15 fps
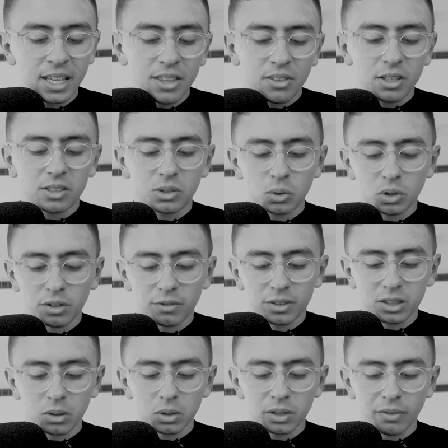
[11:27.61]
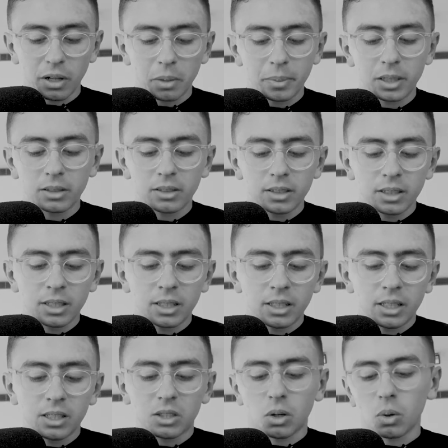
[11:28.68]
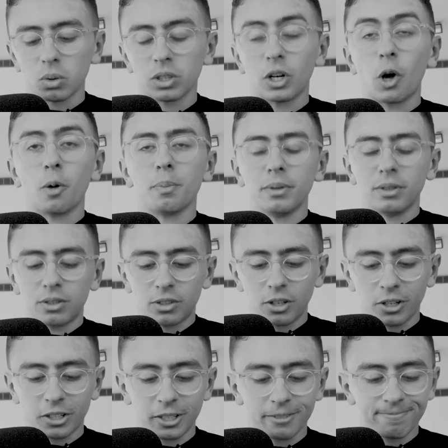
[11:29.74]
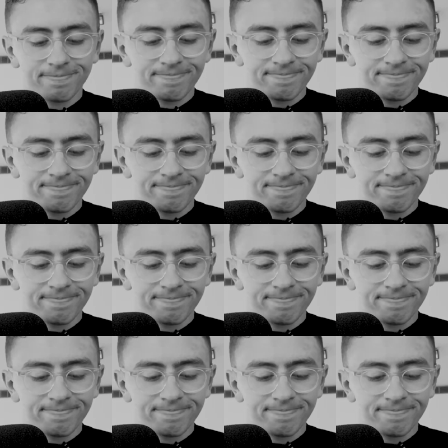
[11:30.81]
This sort of skill development is called an open circuit.